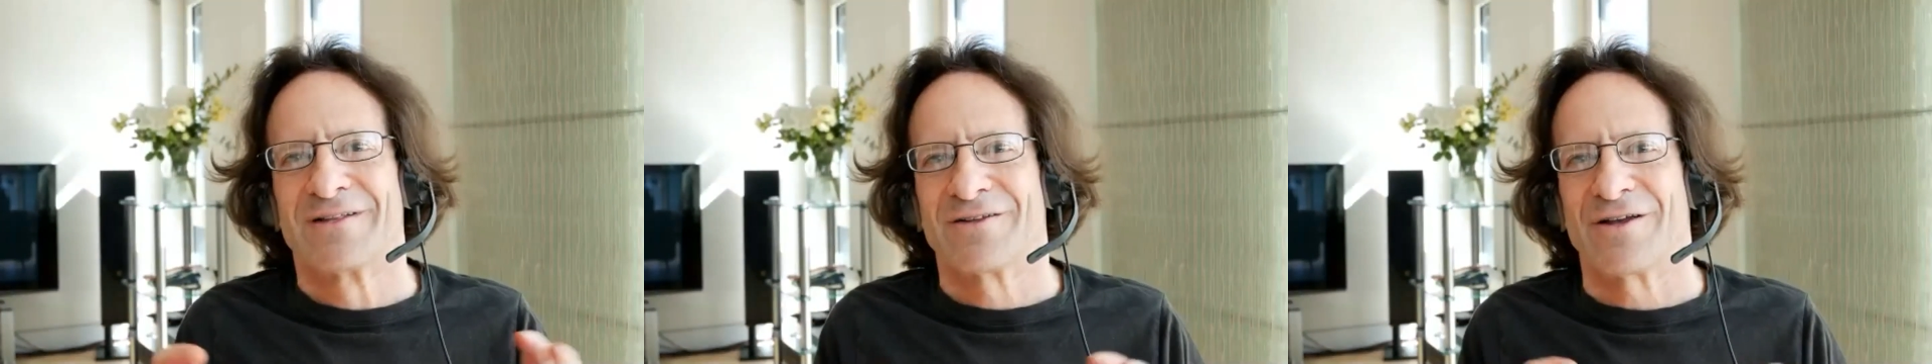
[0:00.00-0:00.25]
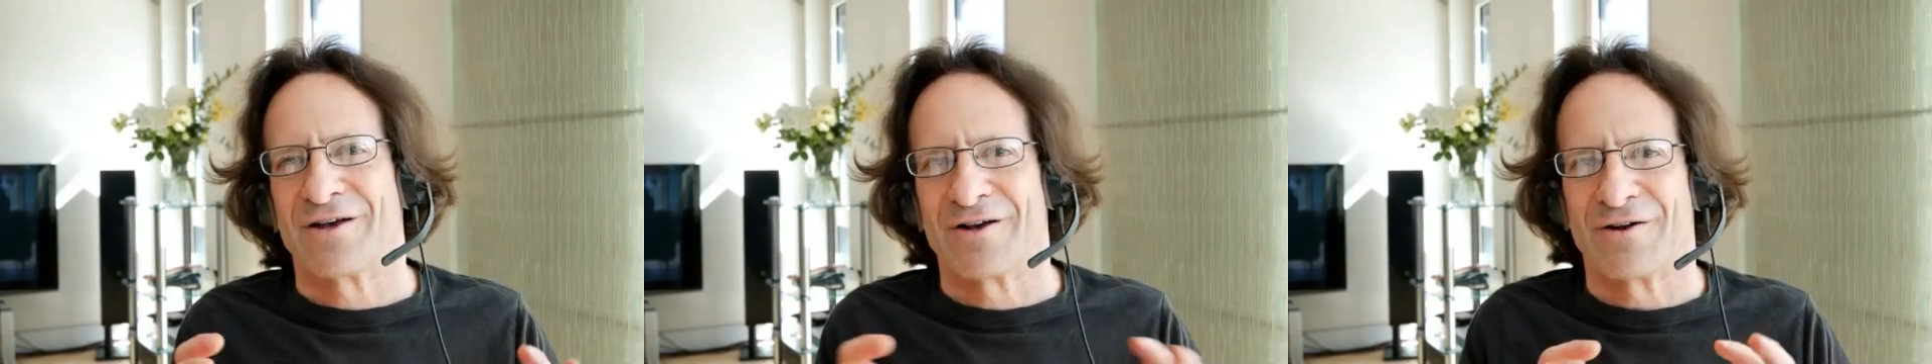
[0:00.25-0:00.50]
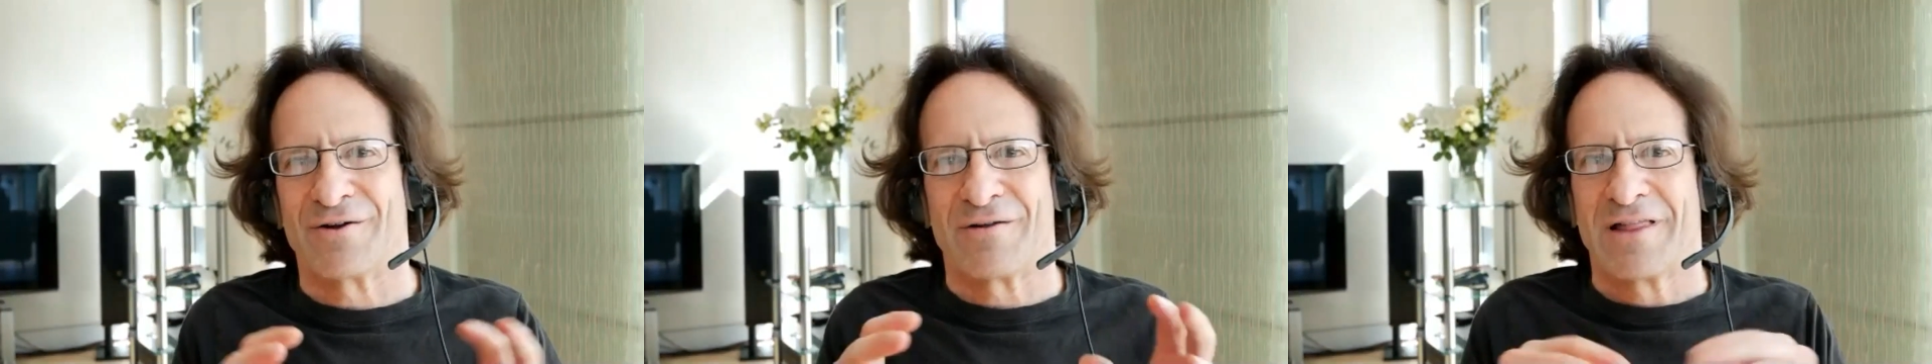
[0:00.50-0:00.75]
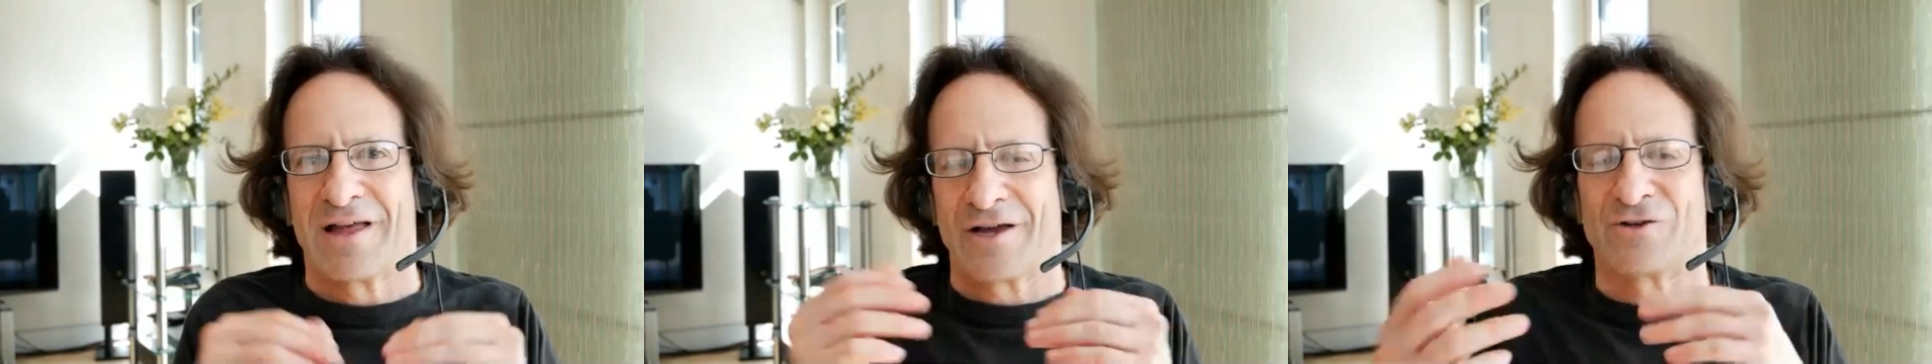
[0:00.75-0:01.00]

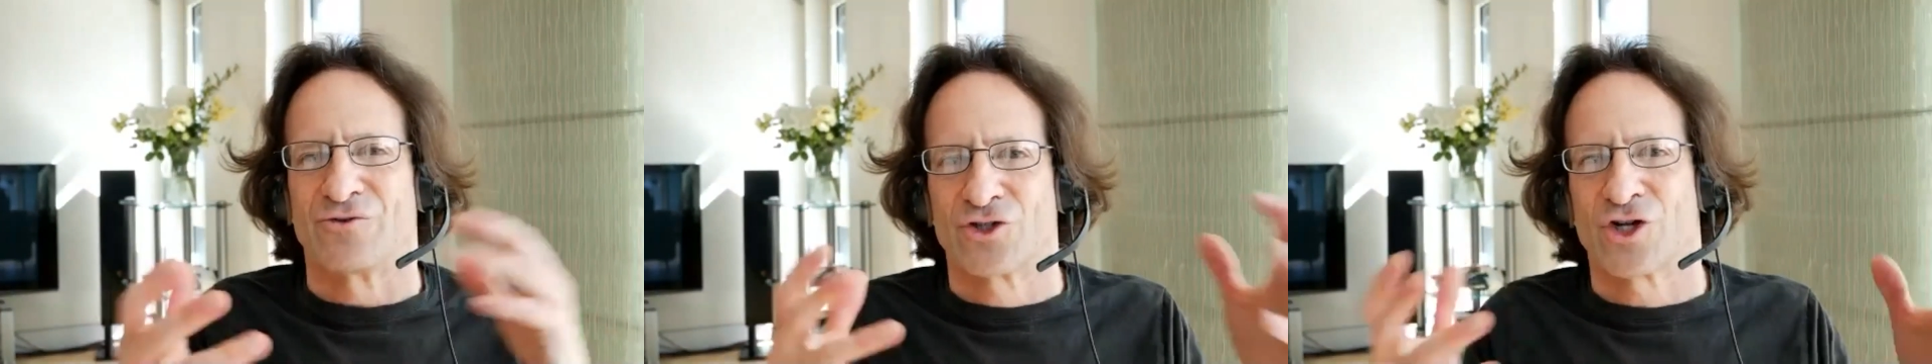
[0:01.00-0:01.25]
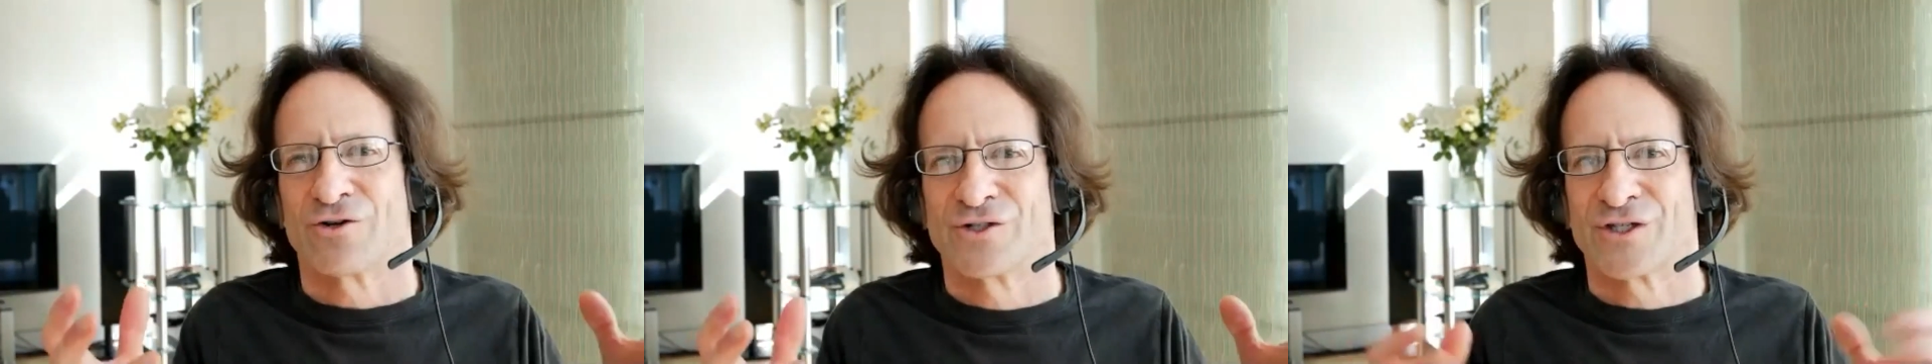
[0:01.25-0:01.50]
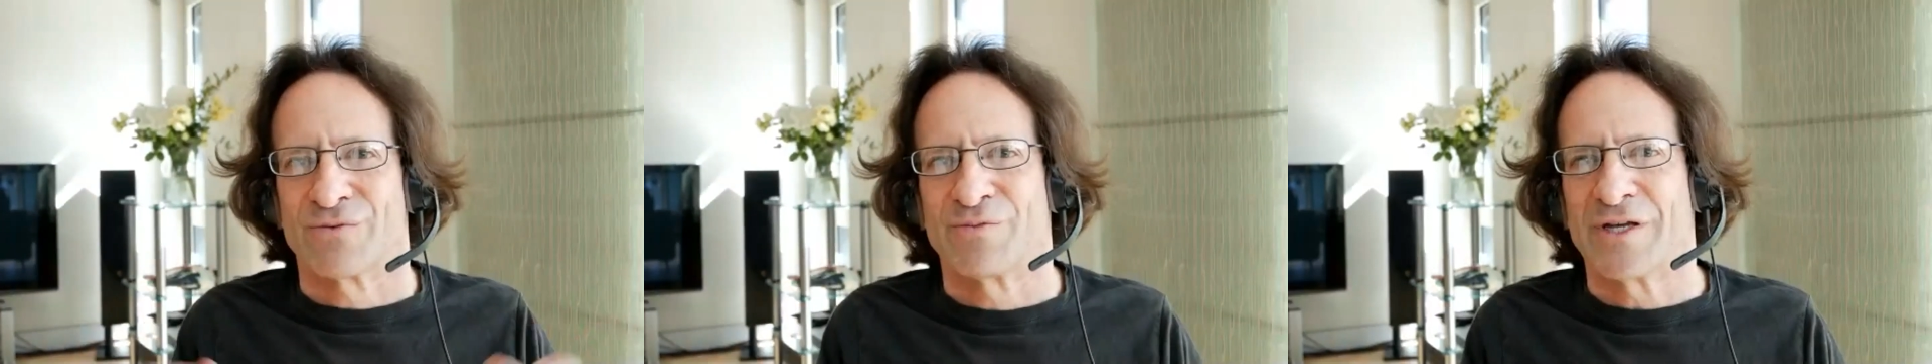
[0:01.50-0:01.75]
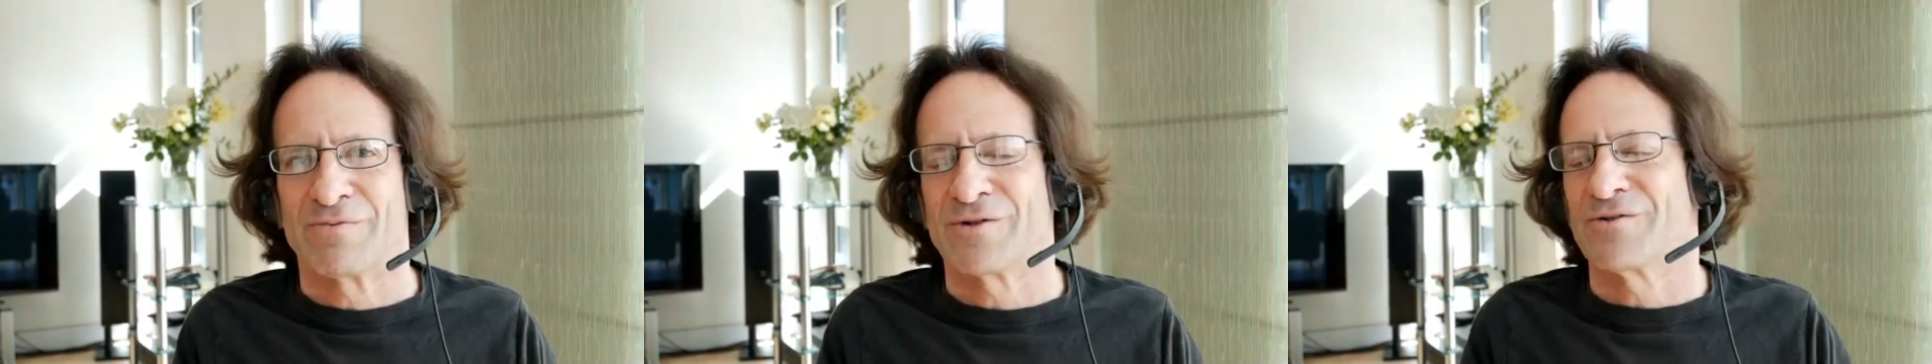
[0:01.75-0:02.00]
and you've shown some
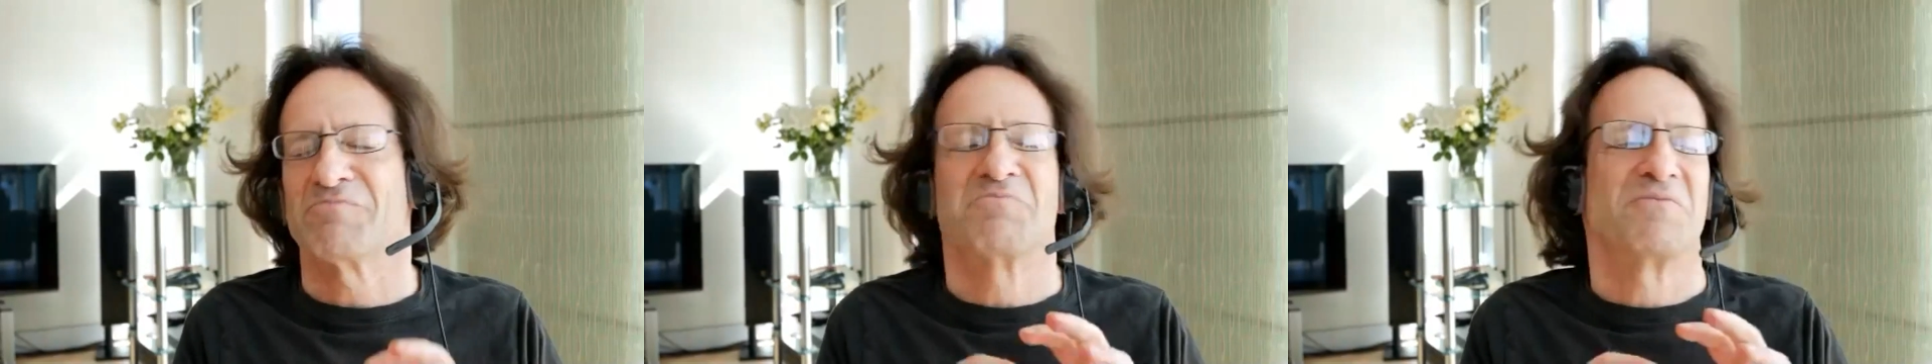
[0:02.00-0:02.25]
people,